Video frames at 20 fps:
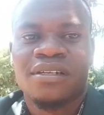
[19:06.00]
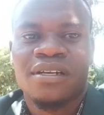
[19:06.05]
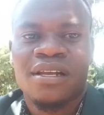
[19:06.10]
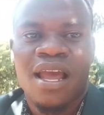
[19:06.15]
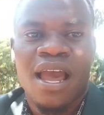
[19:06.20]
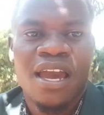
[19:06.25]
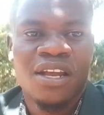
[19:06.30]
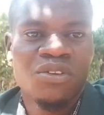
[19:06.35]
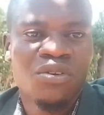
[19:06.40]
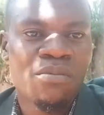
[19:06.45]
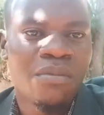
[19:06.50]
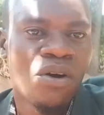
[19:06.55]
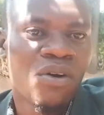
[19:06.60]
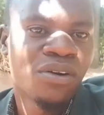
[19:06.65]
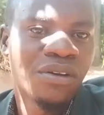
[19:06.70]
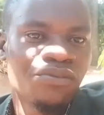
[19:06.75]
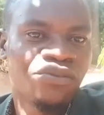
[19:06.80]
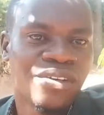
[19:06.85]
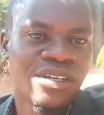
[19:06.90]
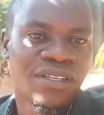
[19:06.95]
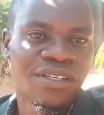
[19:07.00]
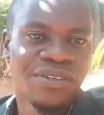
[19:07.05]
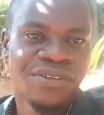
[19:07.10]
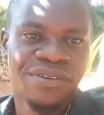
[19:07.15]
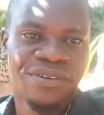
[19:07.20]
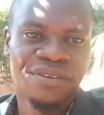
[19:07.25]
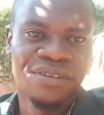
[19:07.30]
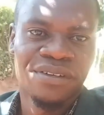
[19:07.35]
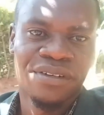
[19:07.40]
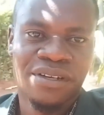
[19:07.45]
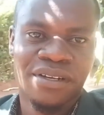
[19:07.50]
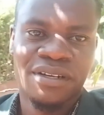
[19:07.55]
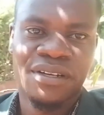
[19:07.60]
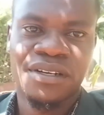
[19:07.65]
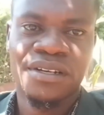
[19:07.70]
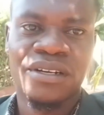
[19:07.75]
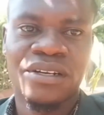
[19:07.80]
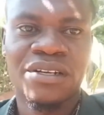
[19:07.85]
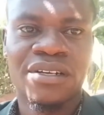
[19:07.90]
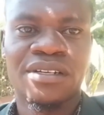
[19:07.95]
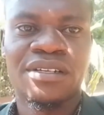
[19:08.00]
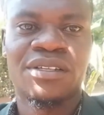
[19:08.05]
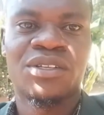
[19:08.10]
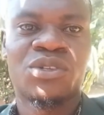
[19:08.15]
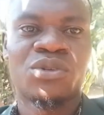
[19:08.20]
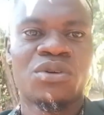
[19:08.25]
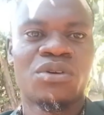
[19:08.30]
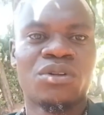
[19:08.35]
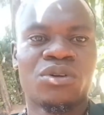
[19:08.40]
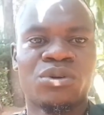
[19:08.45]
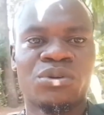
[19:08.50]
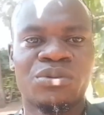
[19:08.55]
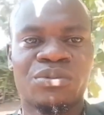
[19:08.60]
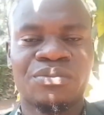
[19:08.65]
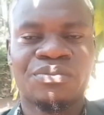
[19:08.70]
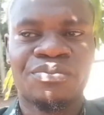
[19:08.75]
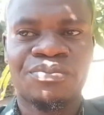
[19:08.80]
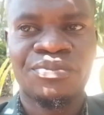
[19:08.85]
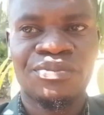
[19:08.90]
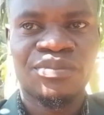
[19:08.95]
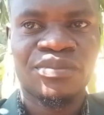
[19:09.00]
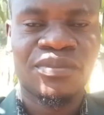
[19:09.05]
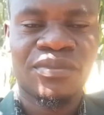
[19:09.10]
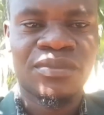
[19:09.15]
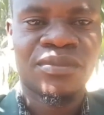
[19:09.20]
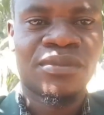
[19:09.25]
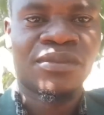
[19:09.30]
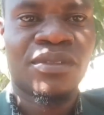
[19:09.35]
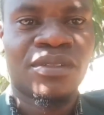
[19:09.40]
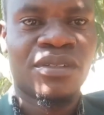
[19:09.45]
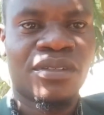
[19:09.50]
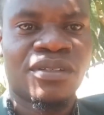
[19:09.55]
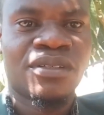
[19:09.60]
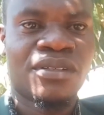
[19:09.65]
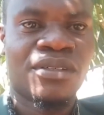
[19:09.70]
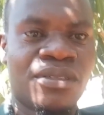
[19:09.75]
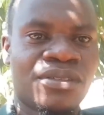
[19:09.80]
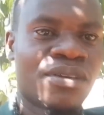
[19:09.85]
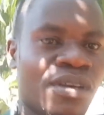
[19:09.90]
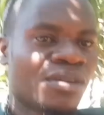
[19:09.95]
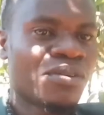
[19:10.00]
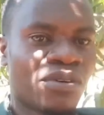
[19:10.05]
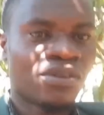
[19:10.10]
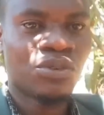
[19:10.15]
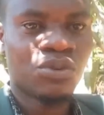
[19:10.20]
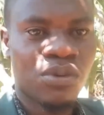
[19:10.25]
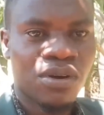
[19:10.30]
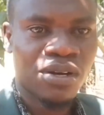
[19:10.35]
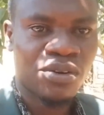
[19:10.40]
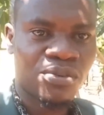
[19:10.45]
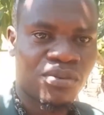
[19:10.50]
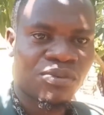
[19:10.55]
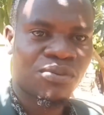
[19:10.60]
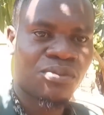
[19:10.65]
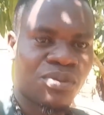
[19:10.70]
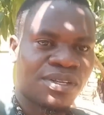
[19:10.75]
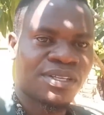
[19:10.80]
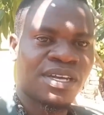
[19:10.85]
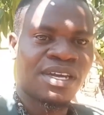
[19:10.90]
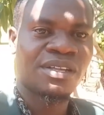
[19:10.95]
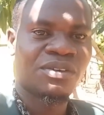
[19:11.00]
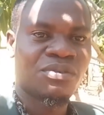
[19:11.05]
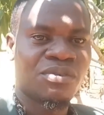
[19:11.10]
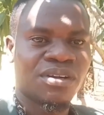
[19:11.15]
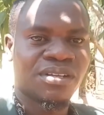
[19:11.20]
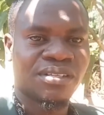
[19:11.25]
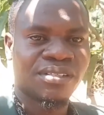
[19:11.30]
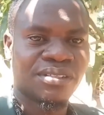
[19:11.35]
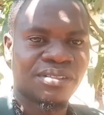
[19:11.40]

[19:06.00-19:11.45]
I do my own video. Solo. So I don't work with anyone.